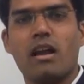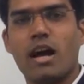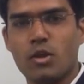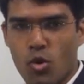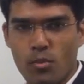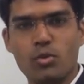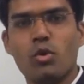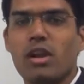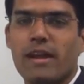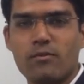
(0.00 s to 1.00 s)
I hope
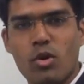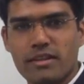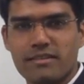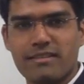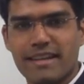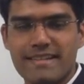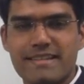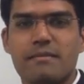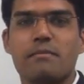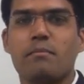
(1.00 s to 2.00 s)
you all have got it right.
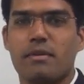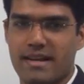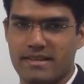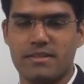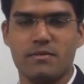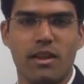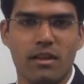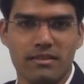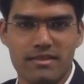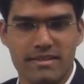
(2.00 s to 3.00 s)
Practice well
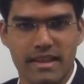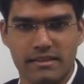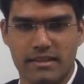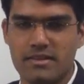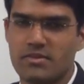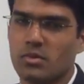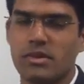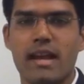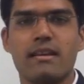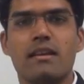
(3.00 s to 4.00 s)
on this technique so
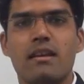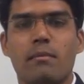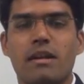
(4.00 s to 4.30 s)
that